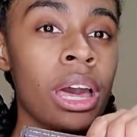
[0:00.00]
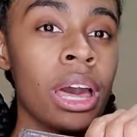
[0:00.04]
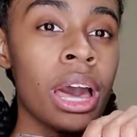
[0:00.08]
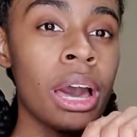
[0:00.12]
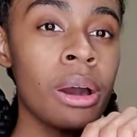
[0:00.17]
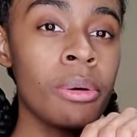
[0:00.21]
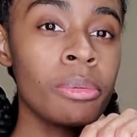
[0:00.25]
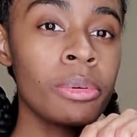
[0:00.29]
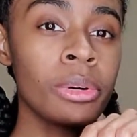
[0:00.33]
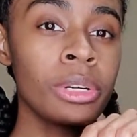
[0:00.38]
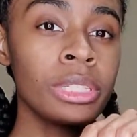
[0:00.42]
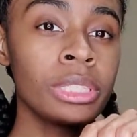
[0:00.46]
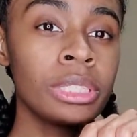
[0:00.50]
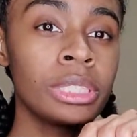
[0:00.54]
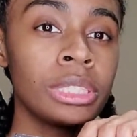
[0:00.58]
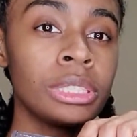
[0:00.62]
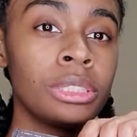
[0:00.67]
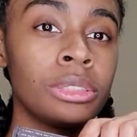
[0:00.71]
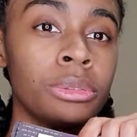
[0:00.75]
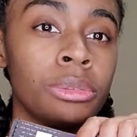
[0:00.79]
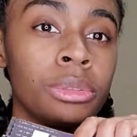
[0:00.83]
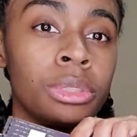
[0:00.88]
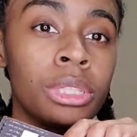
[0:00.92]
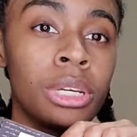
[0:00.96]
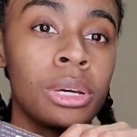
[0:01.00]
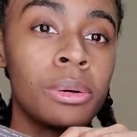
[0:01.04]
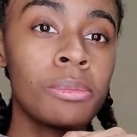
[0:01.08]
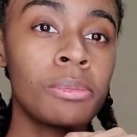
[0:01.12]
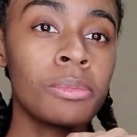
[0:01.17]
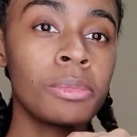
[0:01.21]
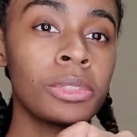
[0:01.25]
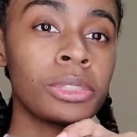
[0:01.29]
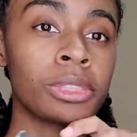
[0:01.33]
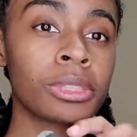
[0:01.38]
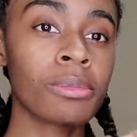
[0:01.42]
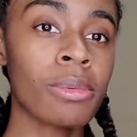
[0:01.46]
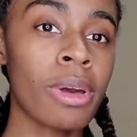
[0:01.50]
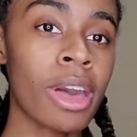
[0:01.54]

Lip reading: I wanted to do something with some